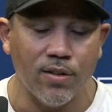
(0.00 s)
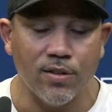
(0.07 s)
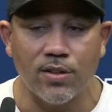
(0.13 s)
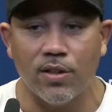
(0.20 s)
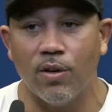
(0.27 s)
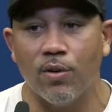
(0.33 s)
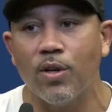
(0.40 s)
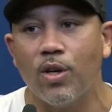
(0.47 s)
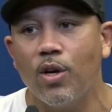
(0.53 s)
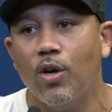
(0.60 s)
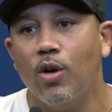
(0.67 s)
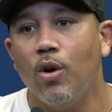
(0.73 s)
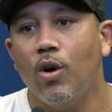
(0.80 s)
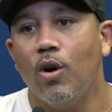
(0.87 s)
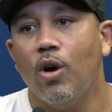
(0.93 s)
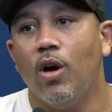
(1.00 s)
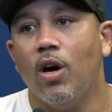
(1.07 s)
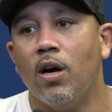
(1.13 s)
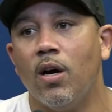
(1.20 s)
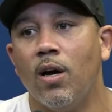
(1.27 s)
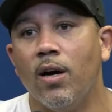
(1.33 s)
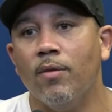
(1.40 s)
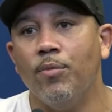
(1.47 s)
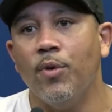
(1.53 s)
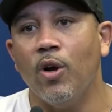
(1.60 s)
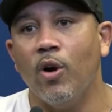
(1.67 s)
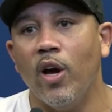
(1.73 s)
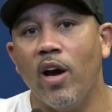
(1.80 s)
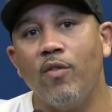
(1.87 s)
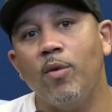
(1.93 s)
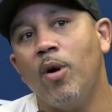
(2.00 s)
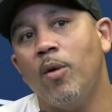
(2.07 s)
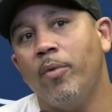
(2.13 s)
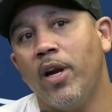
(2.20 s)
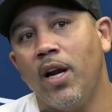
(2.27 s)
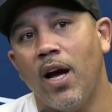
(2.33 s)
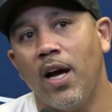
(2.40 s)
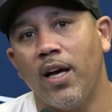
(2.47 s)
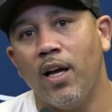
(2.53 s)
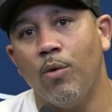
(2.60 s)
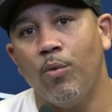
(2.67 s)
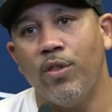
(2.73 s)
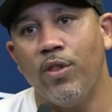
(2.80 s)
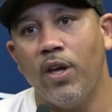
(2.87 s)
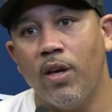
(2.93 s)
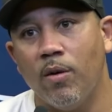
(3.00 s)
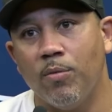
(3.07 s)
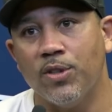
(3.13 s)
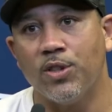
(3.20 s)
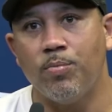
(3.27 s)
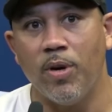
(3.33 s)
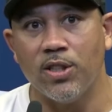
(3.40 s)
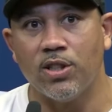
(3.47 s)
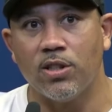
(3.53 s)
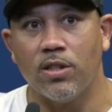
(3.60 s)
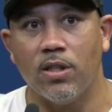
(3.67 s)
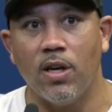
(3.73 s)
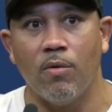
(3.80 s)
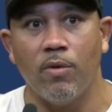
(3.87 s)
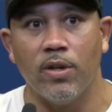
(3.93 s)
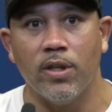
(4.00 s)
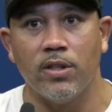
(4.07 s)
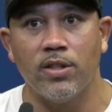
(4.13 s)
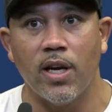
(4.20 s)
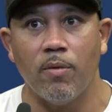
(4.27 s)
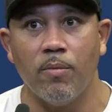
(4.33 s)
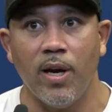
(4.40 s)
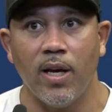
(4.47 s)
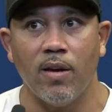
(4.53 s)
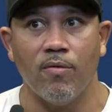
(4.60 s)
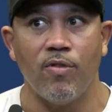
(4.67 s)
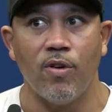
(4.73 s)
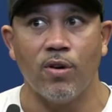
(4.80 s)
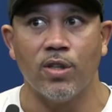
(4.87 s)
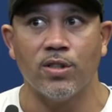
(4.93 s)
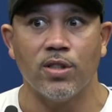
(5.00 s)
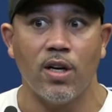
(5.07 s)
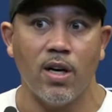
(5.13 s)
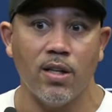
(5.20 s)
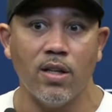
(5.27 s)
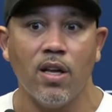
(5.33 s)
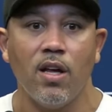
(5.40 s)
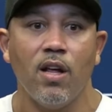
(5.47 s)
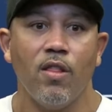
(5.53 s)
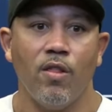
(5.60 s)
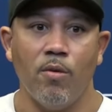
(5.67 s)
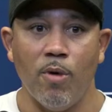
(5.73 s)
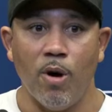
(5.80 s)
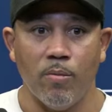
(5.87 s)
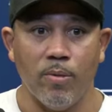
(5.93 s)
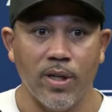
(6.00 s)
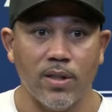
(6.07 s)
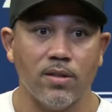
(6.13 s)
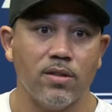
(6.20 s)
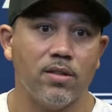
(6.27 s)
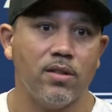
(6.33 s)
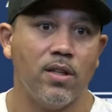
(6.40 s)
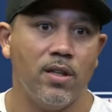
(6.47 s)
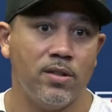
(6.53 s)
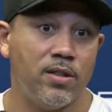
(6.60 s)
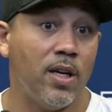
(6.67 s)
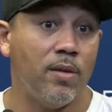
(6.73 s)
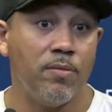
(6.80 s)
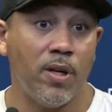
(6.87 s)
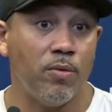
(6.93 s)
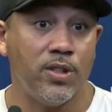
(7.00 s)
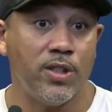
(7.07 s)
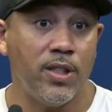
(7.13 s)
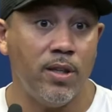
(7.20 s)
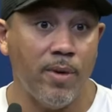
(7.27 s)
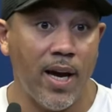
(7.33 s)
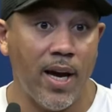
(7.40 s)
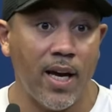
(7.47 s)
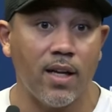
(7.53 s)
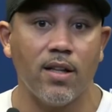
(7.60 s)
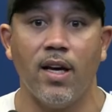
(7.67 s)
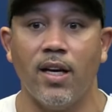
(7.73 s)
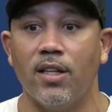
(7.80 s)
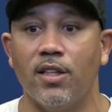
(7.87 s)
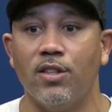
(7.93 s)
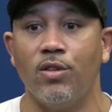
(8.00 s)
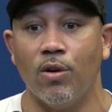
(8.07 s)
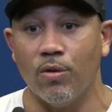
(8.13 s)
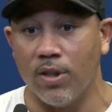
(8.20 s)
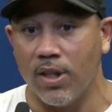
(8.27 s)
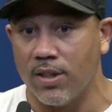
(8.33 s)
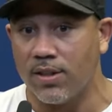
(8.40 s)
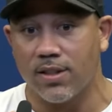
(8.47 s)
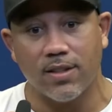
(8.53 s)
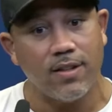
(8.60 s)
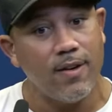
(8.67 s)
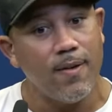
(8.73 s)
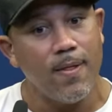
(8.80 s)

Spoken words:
And so, you know, every moment that I get with him especially, I really try to make him focus on the moment. And same thing with T-Mac. Like, you know, let's,